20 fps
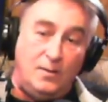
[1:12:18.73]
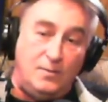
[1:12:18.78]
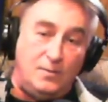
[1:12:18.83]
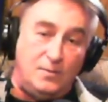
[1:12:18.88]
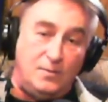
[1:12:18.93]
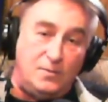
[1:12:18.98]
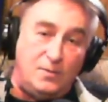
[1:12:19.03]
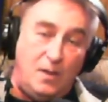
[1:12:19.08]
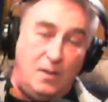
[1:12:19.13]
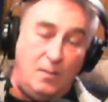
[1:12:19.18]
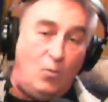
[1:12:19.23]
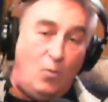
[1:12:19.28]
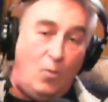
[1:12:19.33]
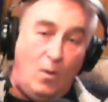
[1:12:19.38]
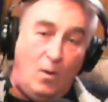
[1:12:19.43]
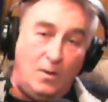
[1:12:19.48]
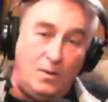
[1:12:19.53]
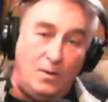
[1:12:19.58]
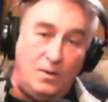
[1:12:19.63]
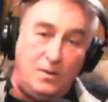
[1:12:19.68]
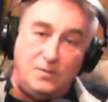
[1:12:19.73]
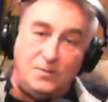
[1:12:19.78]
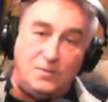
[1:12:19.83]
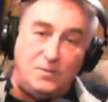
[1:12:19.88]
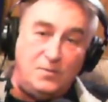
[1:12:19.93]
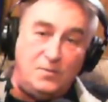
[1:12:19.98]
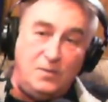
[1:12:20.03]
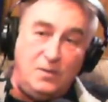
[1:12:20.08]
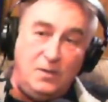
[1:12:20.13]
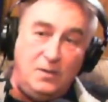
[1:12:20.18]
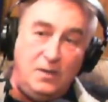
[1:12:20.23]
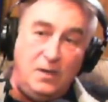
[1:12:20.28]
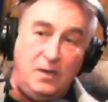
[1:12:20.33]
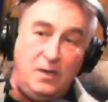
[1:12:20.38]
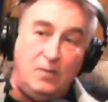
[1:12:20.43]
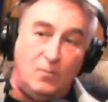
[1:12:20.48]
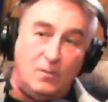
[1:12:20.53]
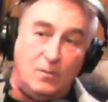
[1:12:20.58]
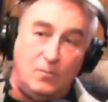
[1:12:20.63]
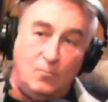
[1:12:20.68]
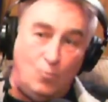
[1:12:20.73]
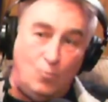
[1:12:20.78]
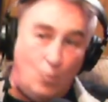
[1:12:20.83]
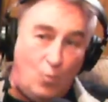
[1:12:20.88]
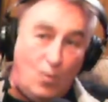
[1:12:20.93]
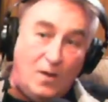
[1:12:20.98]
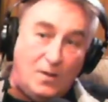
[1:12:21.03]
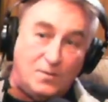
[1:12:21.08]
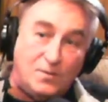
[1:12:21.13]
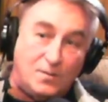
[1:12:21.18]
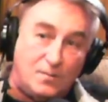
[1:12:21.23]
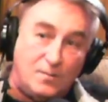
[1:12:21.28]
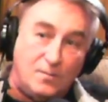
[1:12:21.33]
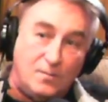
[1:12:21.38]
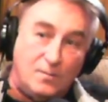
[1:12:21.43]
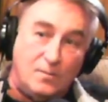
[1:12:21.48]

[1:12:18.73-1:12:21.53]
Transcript: the same quality as a C D yeah. was.